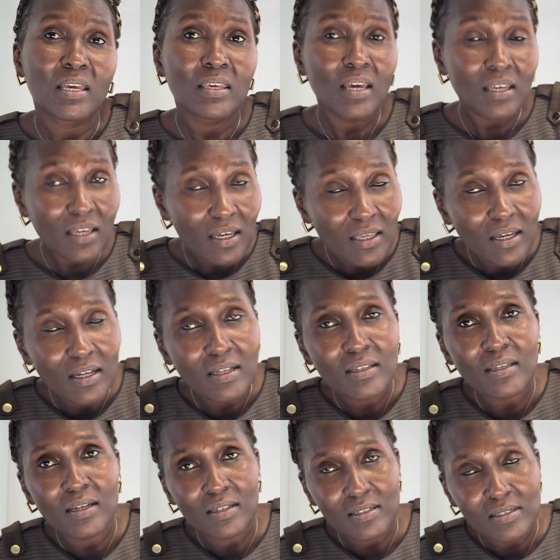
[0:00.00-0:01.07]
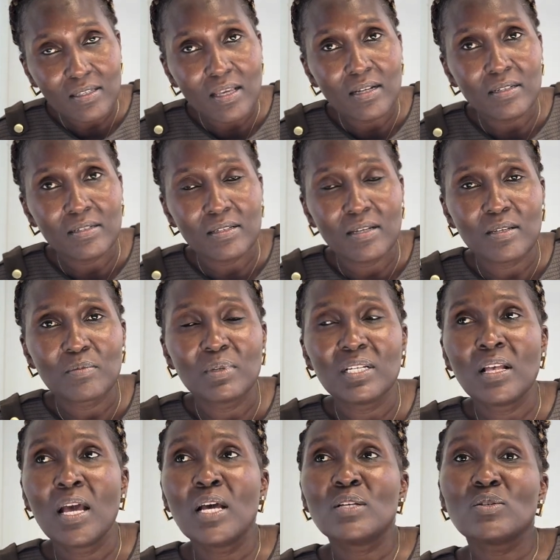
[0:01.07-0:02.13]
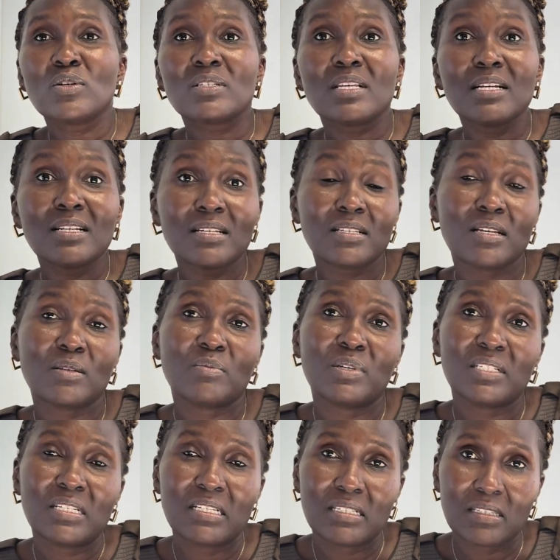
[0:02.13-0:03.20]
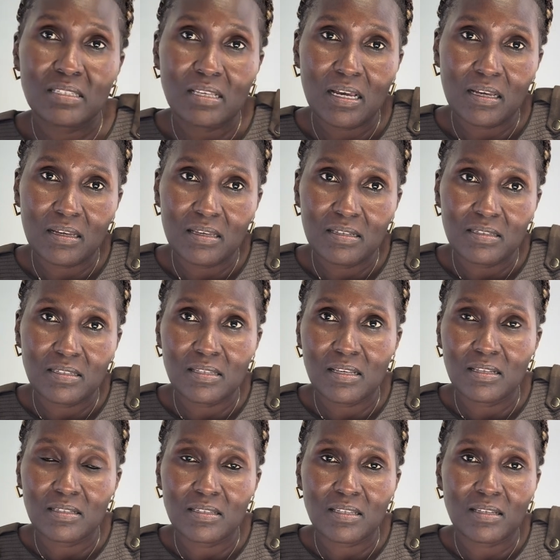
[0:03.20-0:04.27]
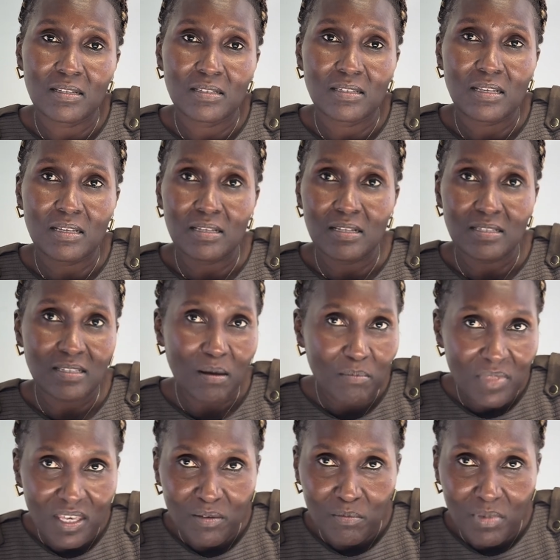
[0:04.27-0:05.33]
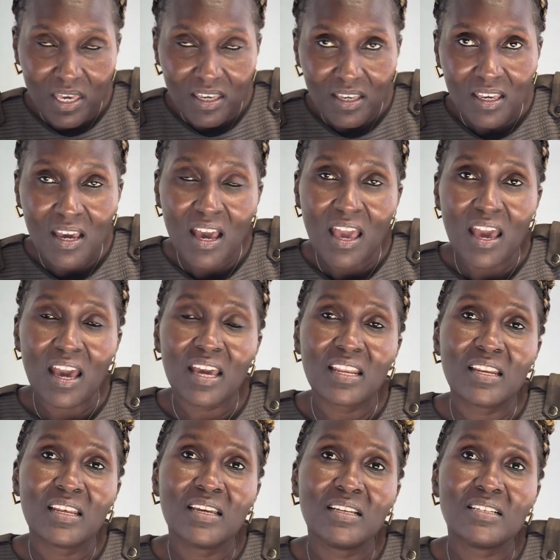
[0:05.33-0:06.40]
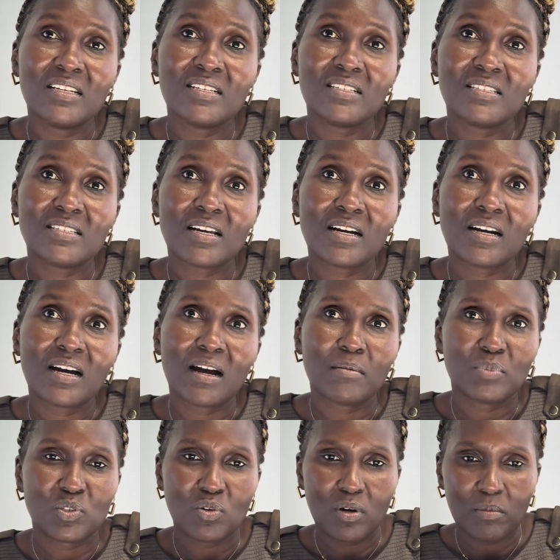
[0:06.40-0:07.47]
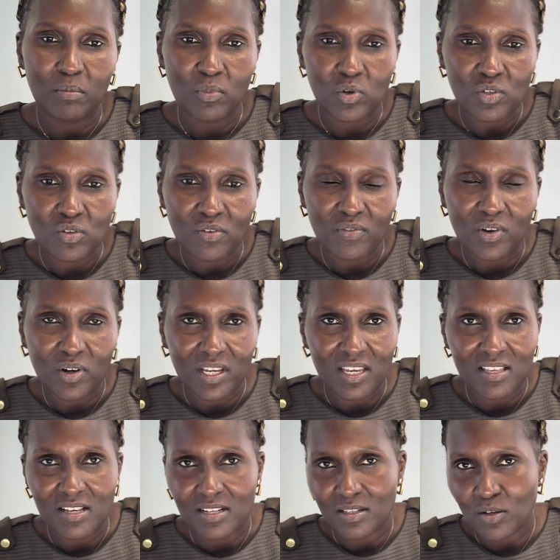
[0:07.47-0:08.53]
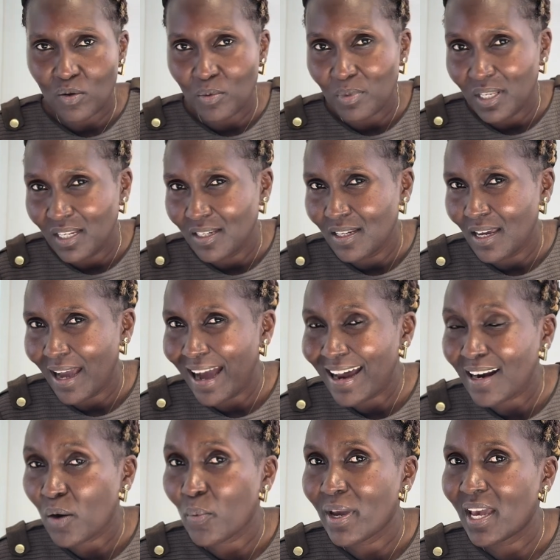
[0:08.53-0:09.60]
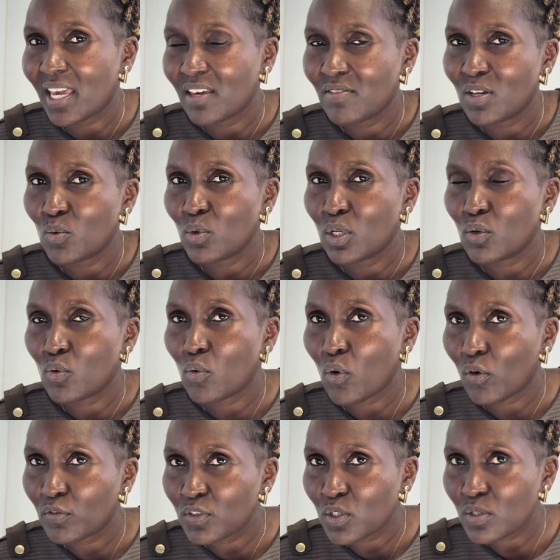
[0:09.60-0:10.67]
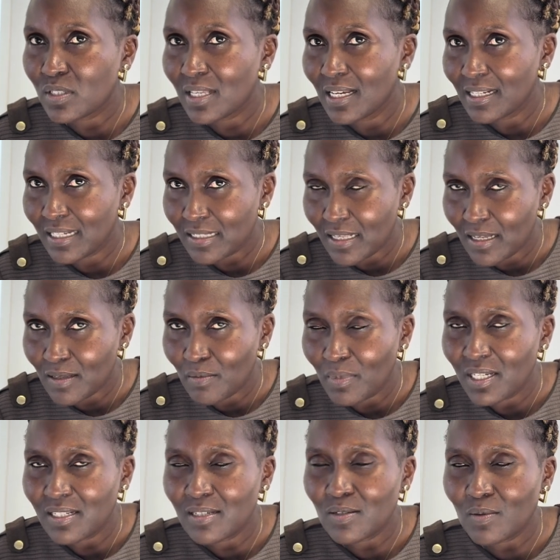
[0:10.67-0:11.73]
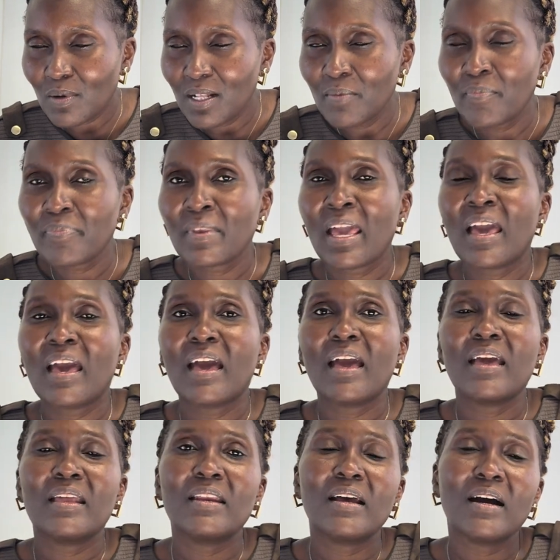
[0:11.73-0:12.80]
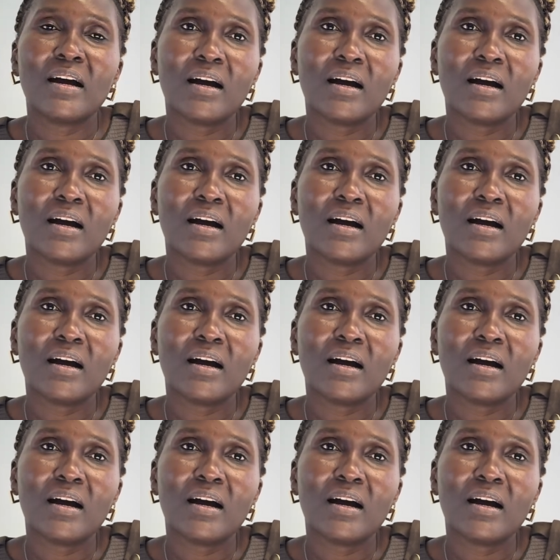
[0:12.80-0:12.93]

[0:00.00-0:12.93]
Yeah. Skilled assessment. Okay. So skilled assessment is it's something big, and it is I'm sure most of our Kenyan community are aware. Even we do offshore skilled assessment as well, and